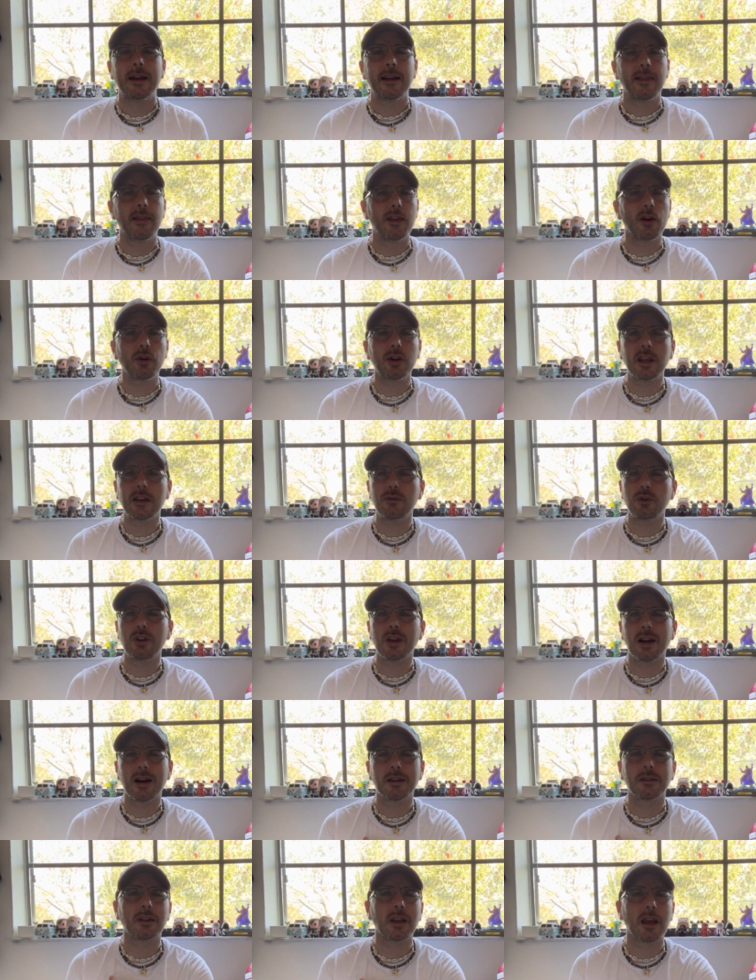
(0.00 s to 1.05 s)
They'll give you
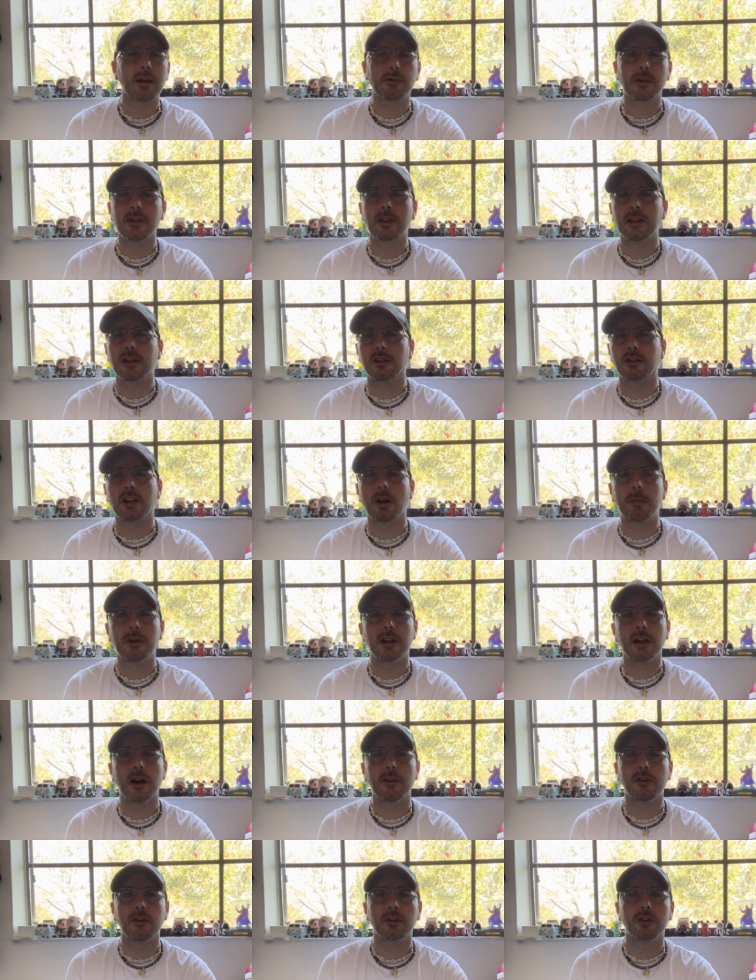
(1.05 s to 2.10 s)
guys everything that's coming
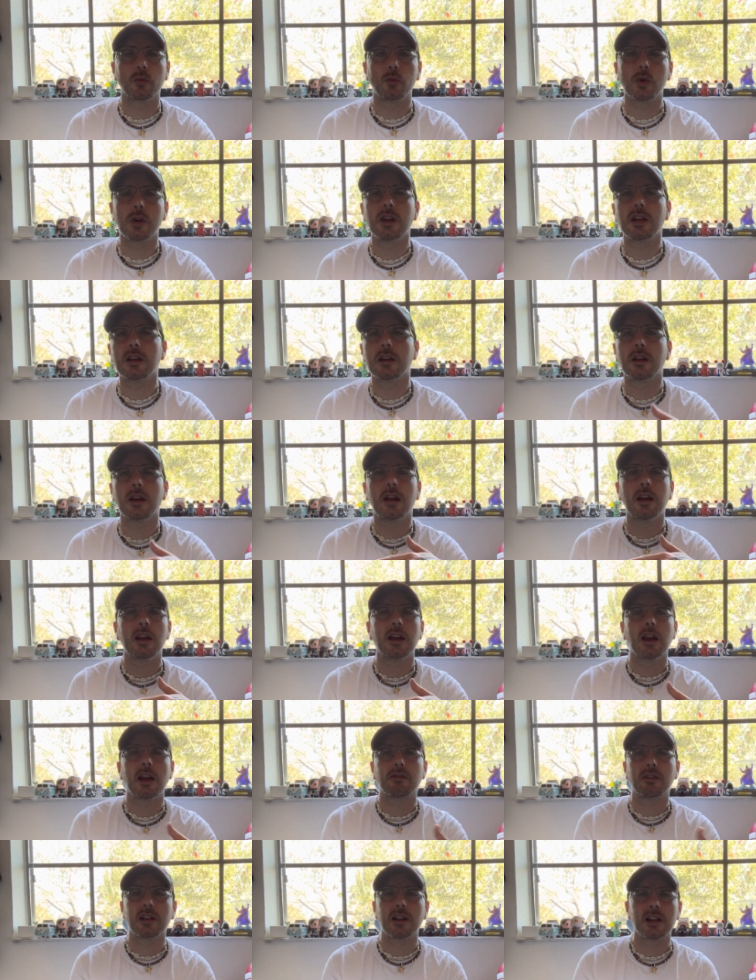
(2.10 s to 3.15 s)
out this week,
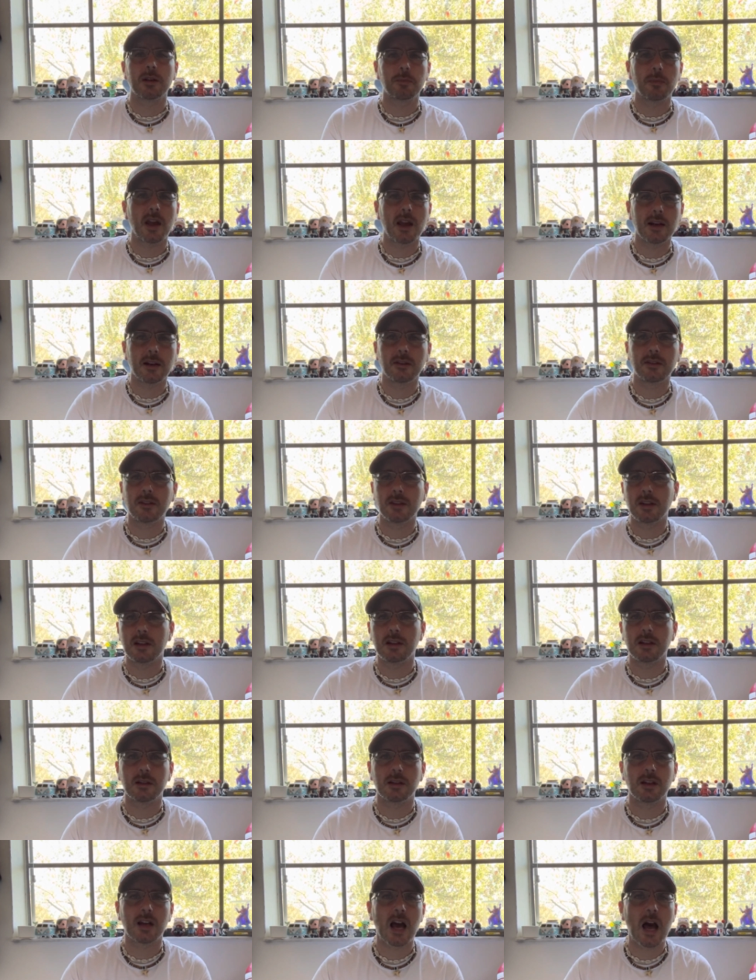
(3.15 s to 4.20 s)
every like
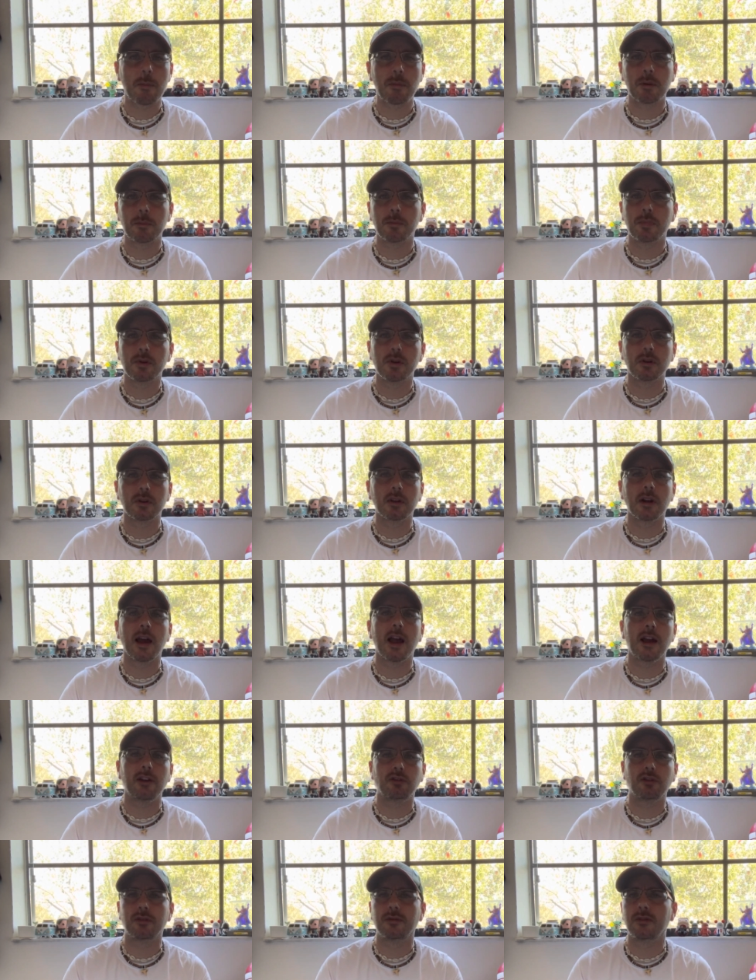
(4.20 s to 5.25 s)
magazine, comic book,
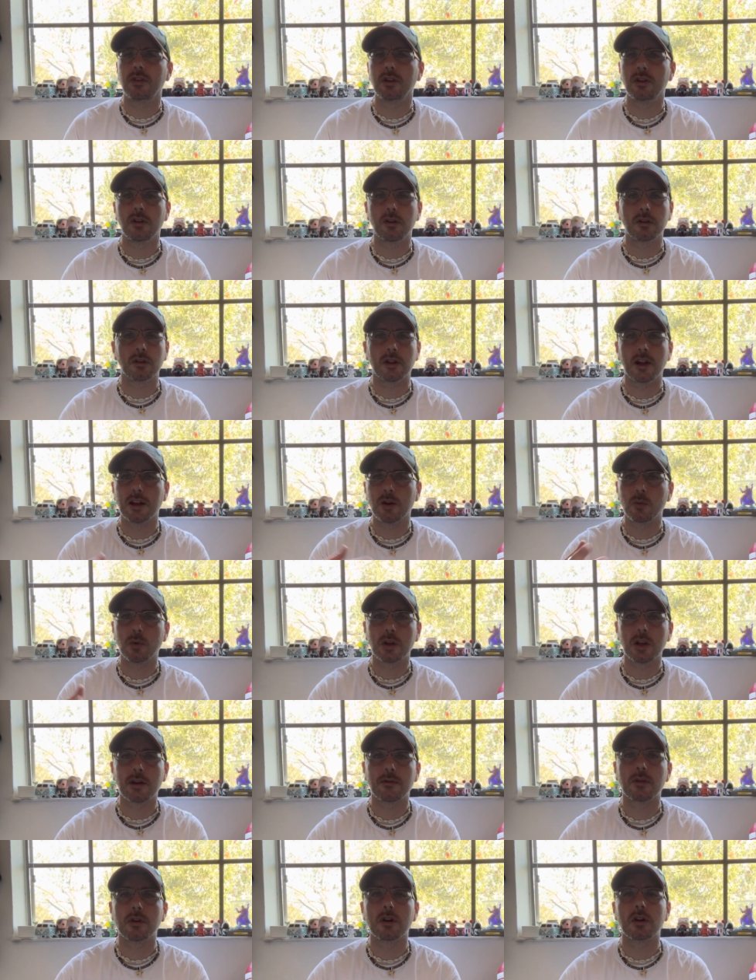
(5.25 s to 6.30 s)
action figure, like
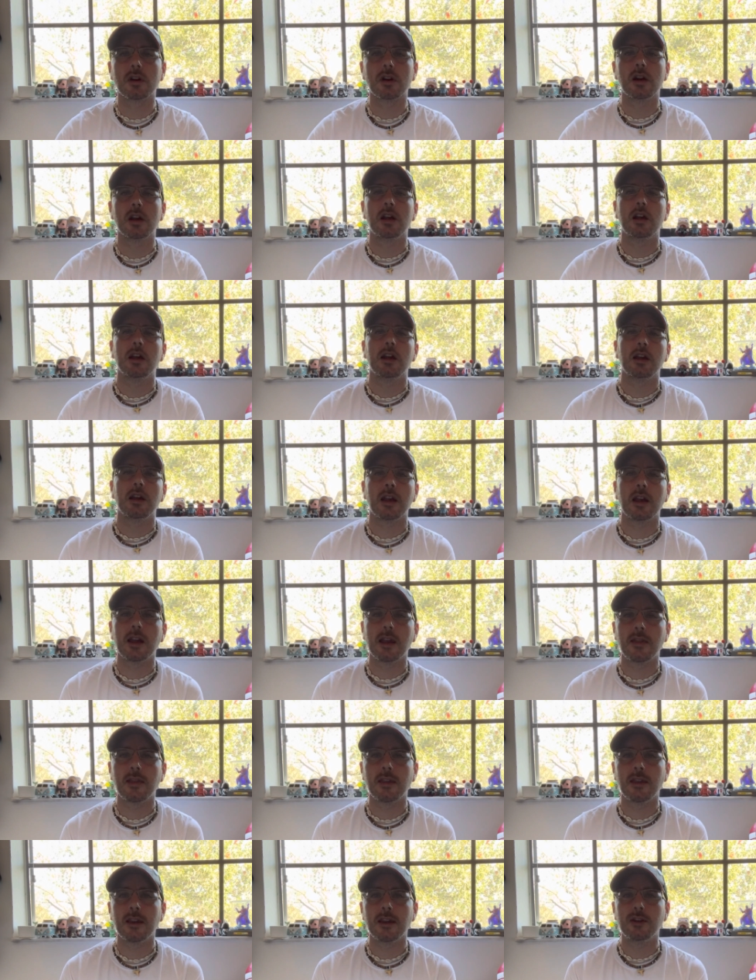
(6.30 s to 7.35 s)
whatever.
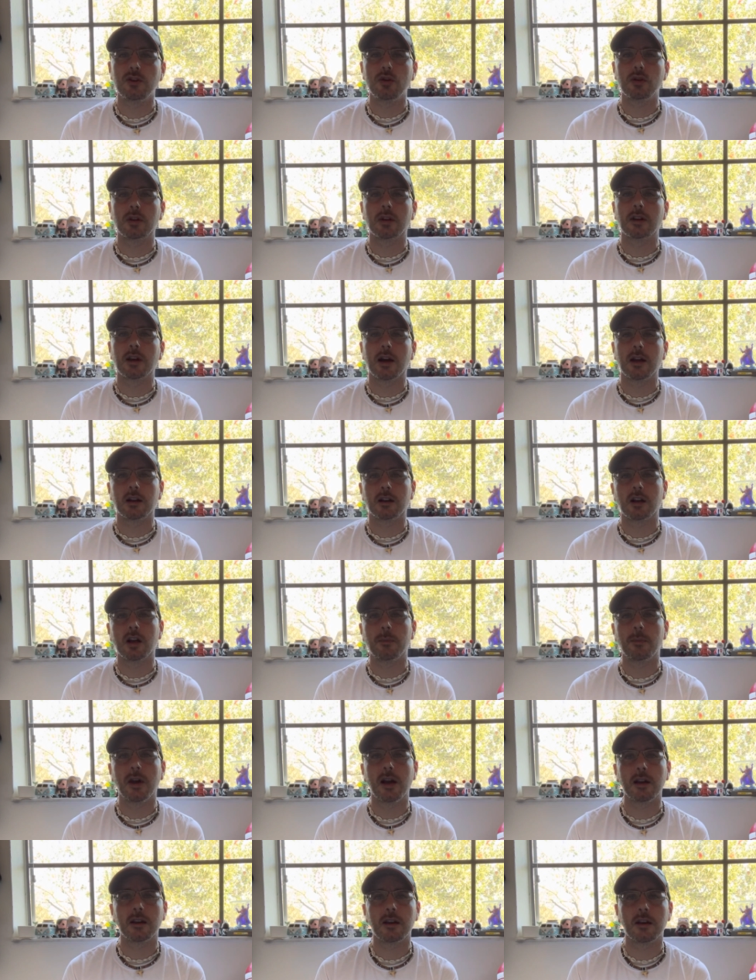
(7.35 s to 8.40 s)
And then you can kind of come
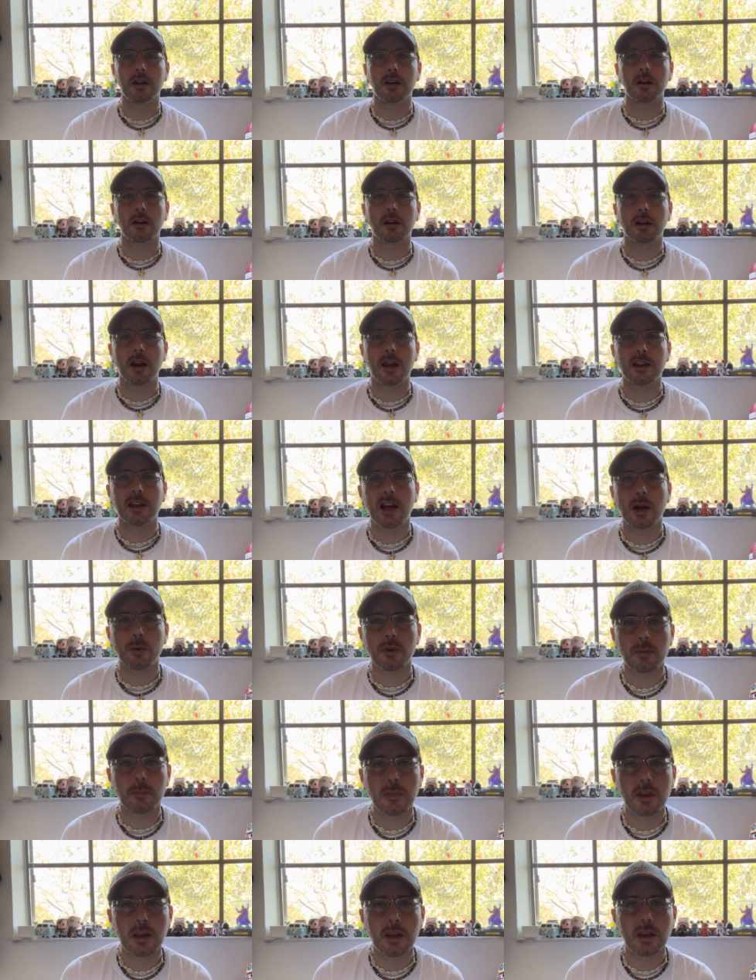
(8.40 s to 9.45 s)
back here, hang out
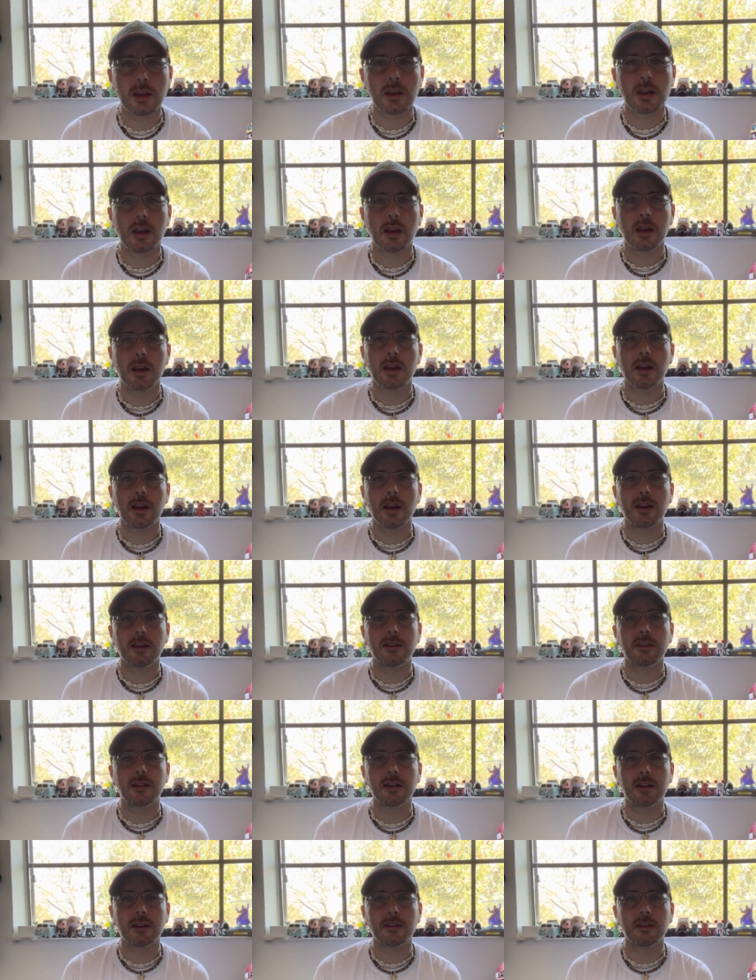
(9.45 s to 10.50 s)
with me and
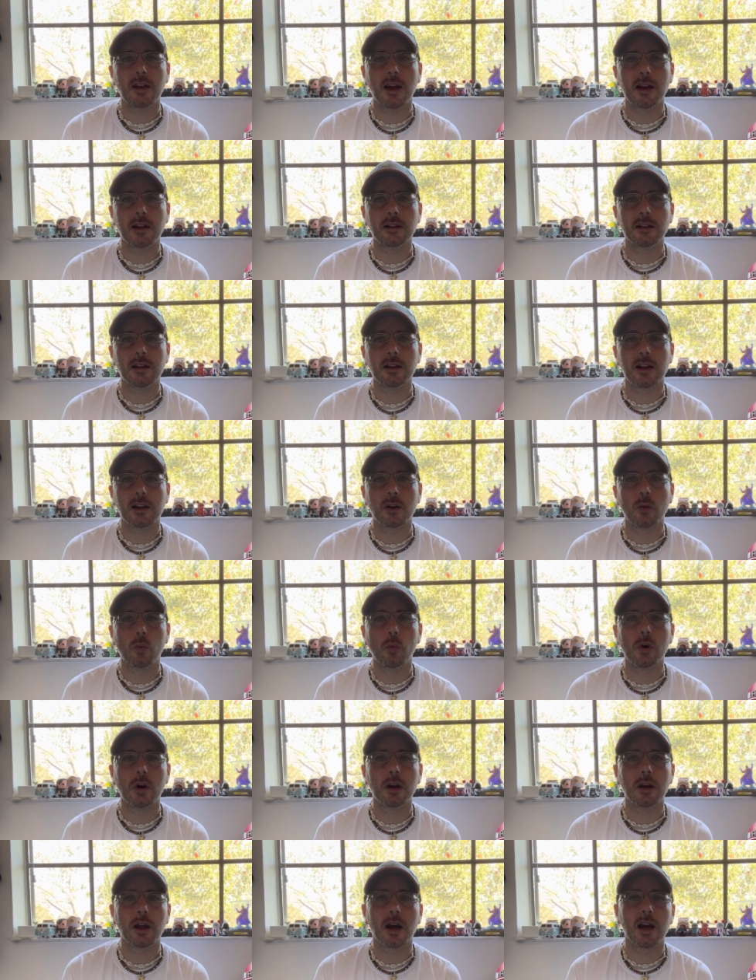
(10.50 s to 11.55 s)
see exactly like
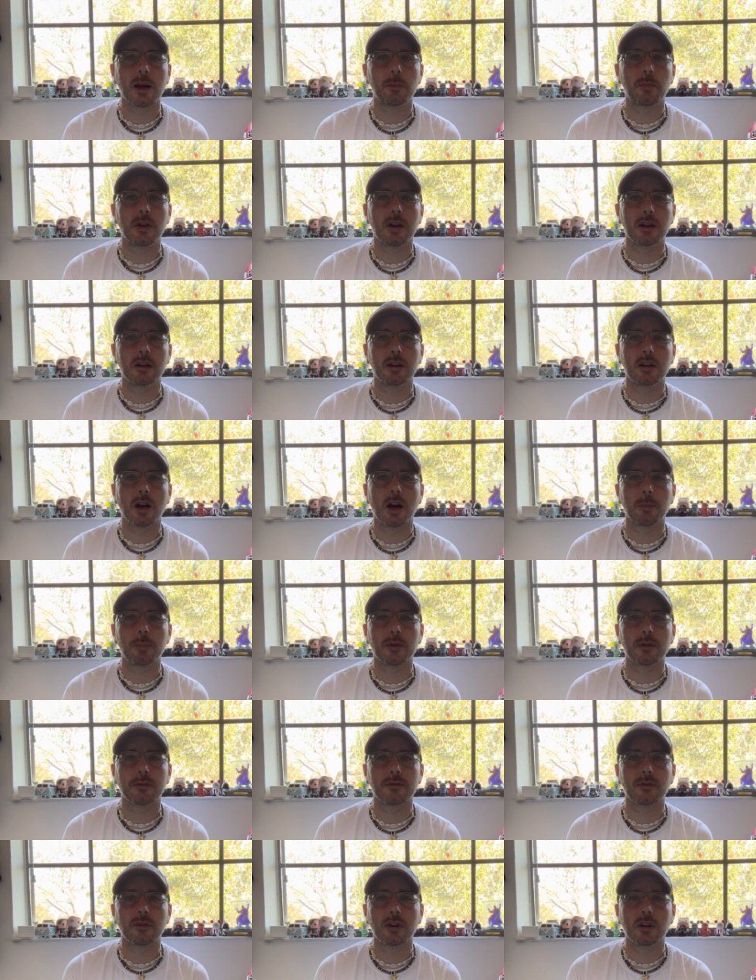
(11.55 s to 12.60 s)
what I picked up
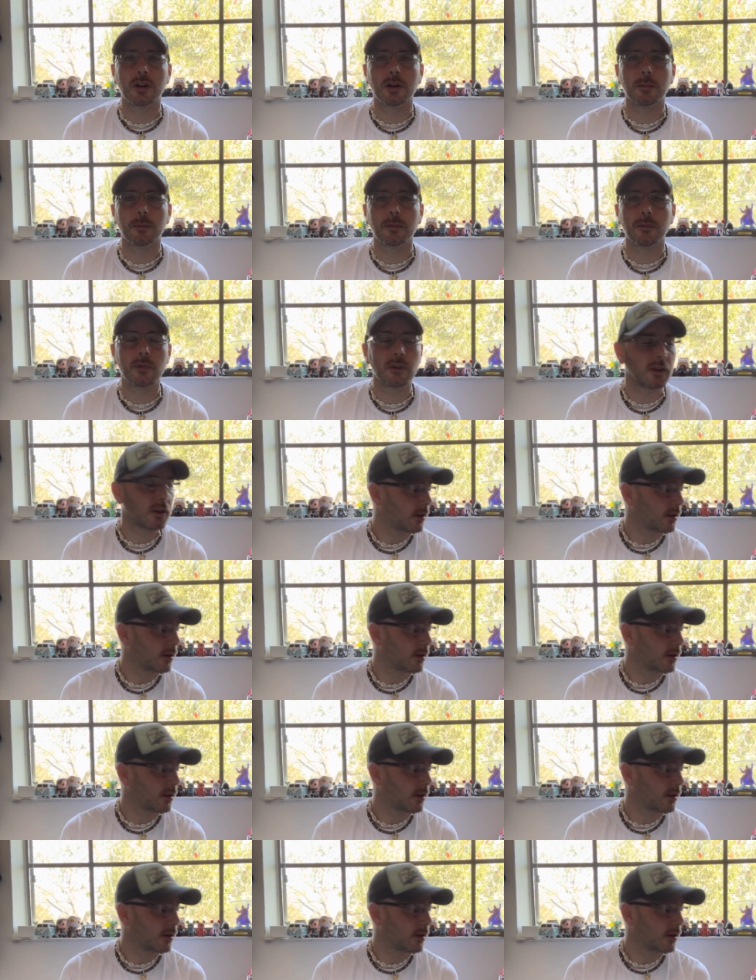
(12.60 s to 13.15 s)
from the,